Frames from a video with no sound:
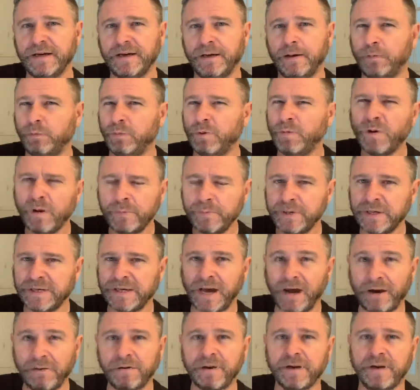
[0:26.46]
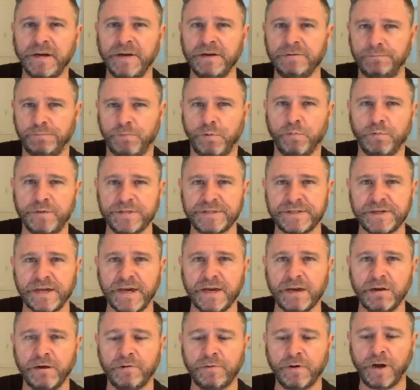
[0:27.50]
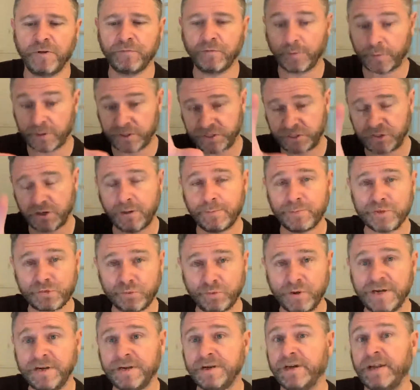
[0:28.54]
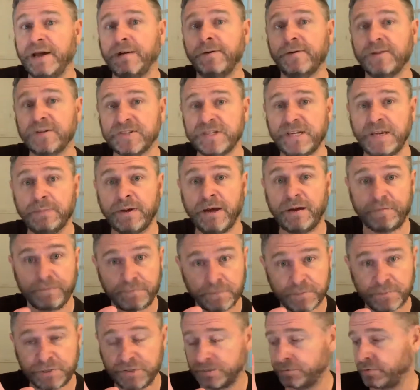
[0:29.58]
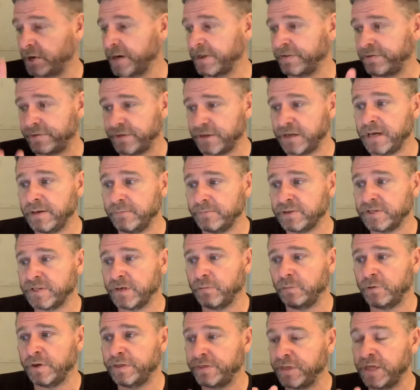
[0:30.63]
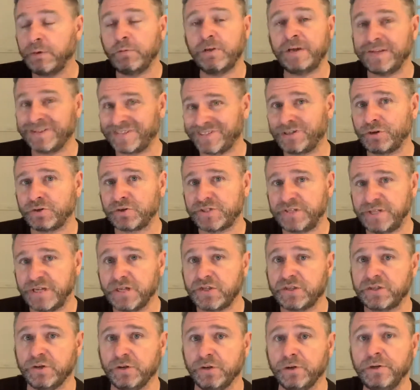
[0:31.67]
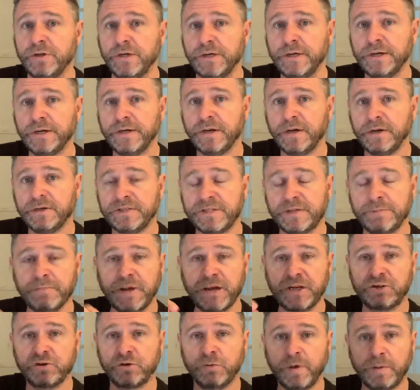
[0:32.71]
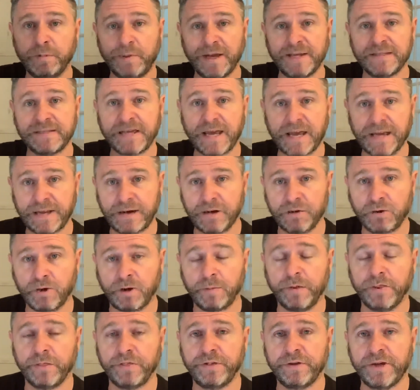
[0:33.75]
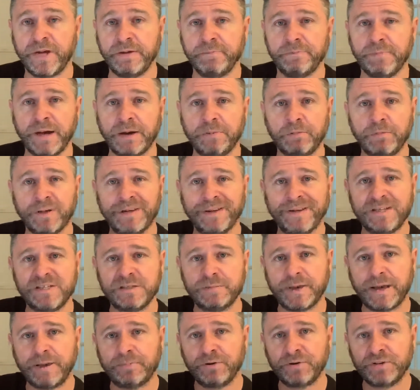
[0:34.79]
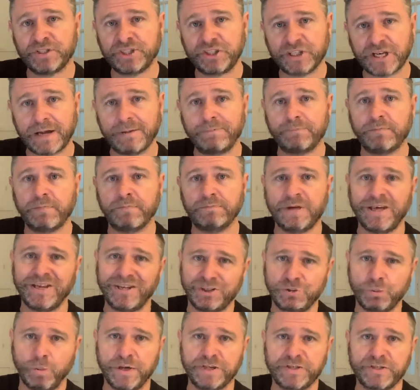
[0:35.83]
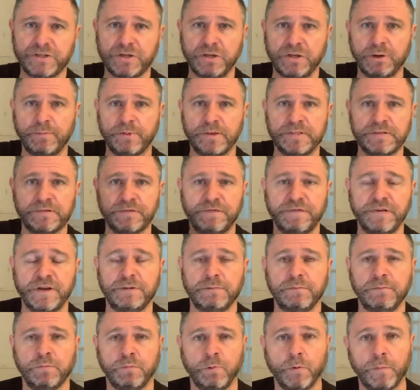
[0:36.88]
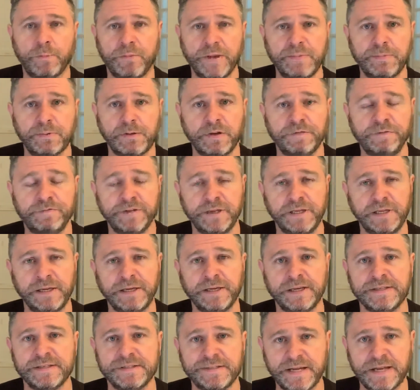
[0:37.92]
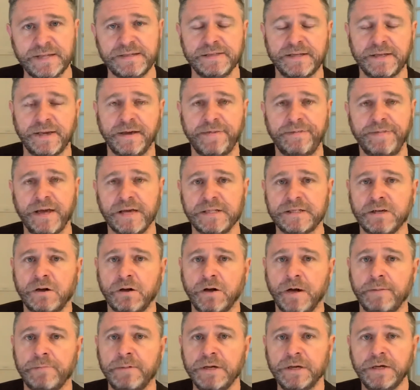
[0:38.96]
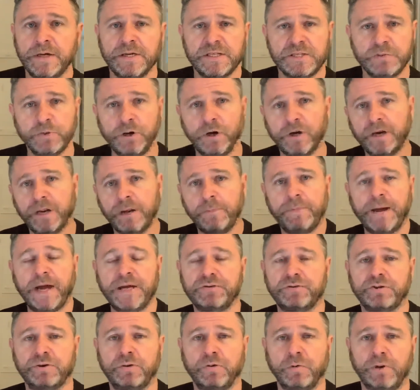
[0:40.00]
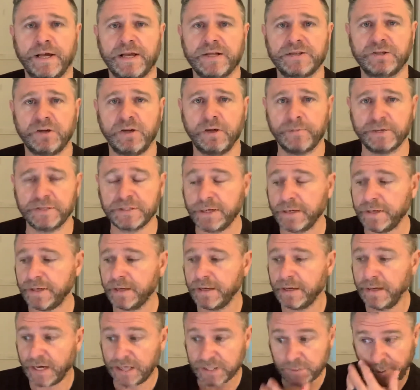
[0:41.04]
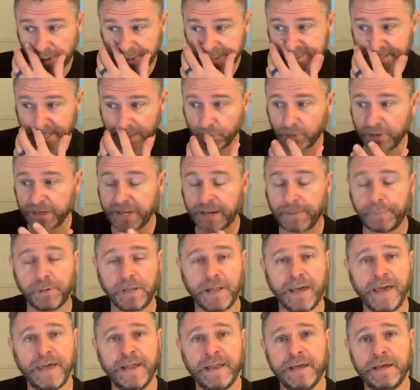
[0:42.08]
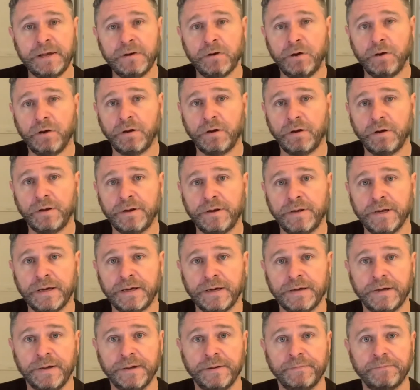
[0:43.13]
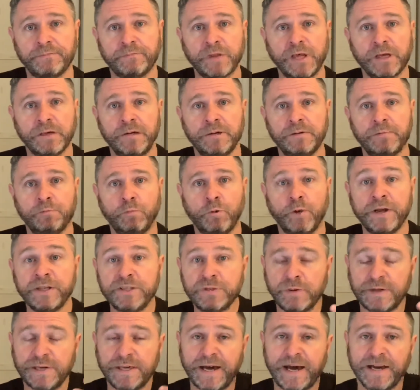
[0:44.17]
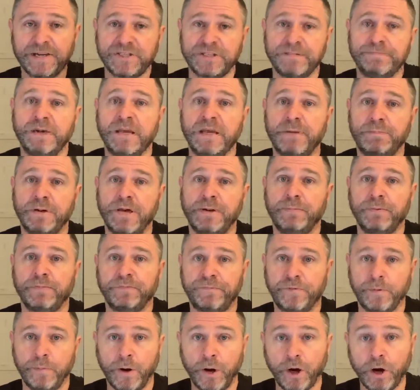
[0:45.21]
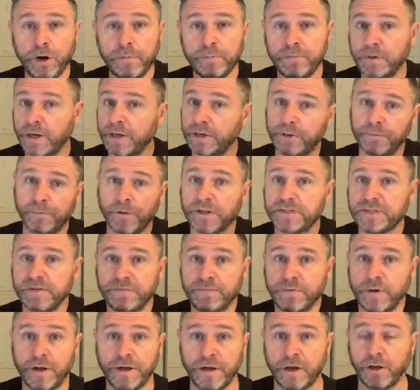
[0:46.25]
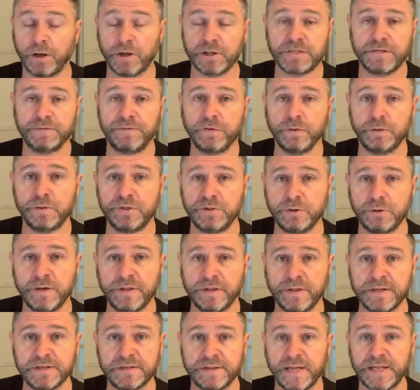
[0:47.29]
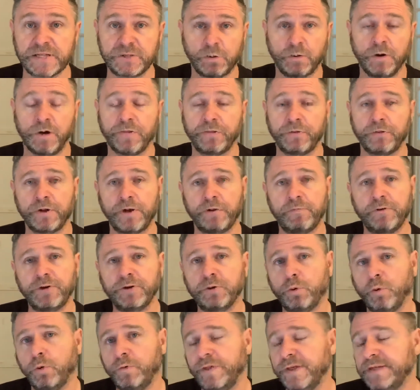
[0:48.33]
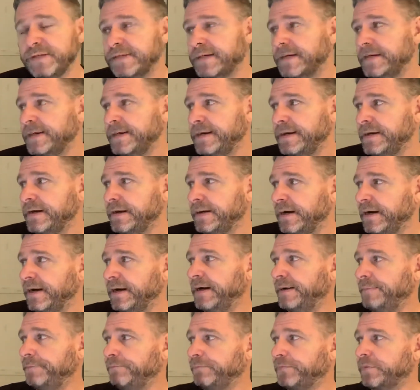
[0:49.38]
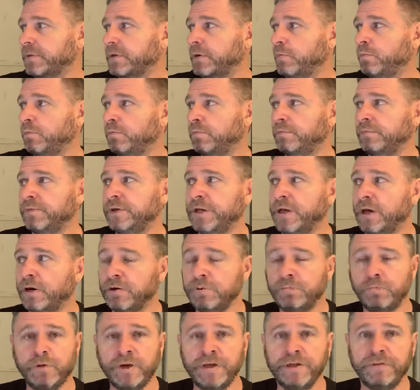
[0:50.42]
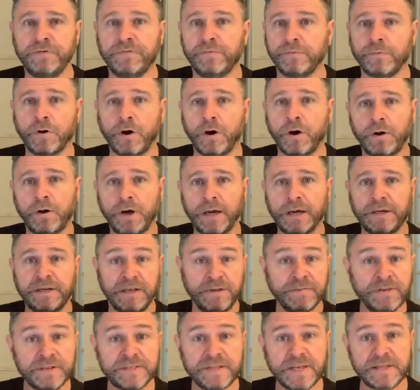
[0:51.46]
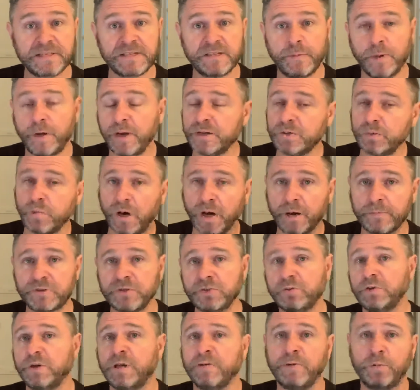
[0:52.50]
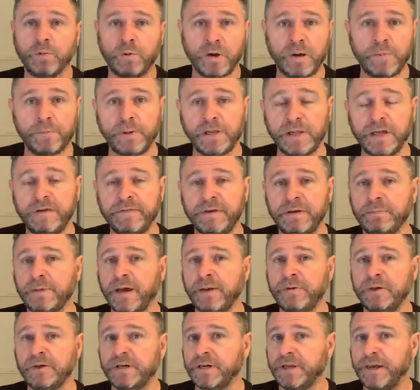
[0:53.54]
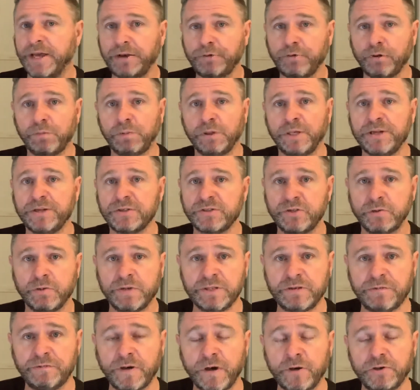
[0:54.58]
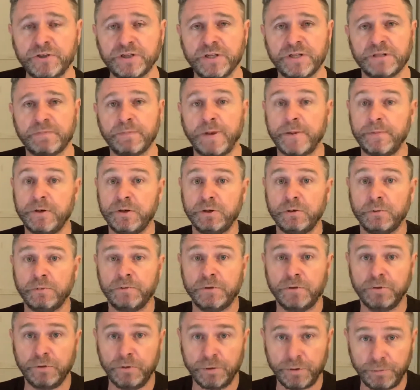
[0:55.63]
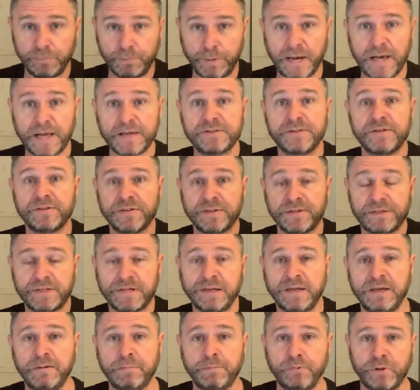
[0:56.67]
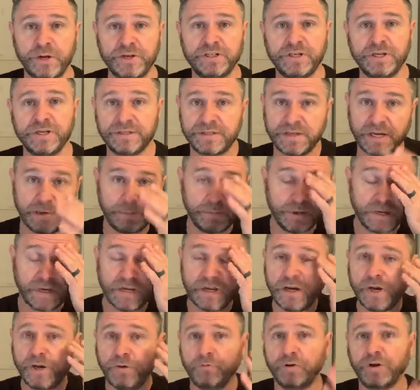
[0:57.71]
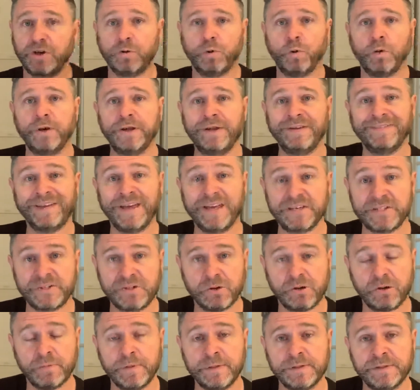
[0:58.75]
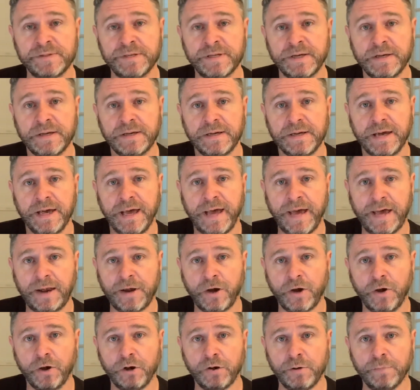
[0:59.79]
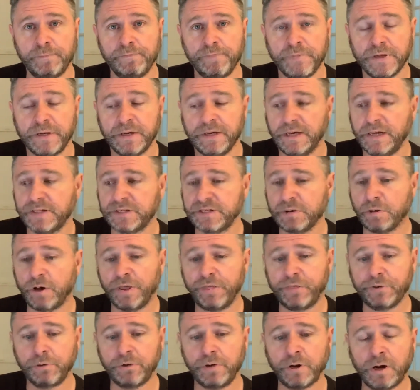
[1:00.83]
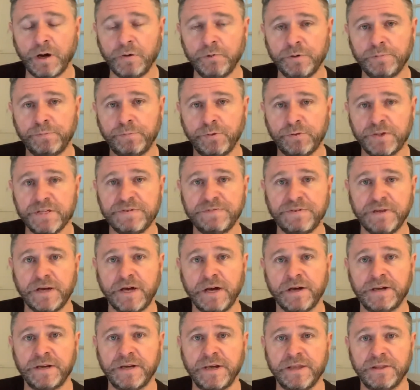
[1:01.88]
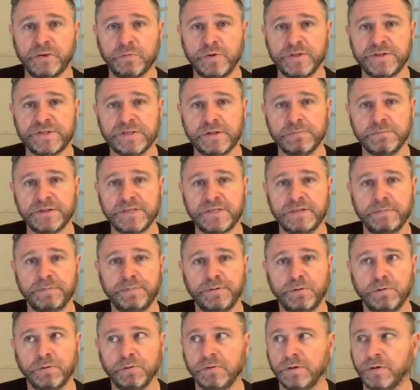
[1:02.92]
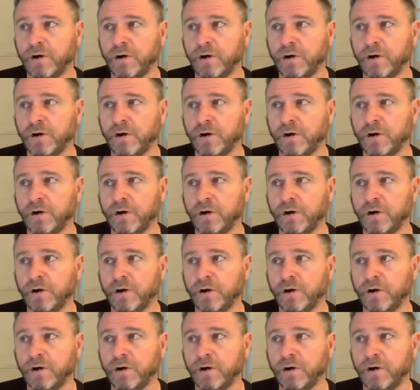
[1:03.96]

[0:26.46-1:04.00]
we won't be current in what we say. I've got my sermons written and our other team have direct themes that we think we can still stick to make sure we maintain our common theme, but we need to be able to shape each week's sermon to fit what people are feeling and sensing at that time. So we're not going to batch record our sermons. As well as that, we are planning on wanting to engage as many people from home, and I know lots of you are doing this, and that's why I thought I'd record this. With giving testimonies, why I'm still giving what I'm believing, maybe connect group leaders doing devotions, maybe you pastors and preaching team recording their sermons at home. And so I thought I would put this video together with some simple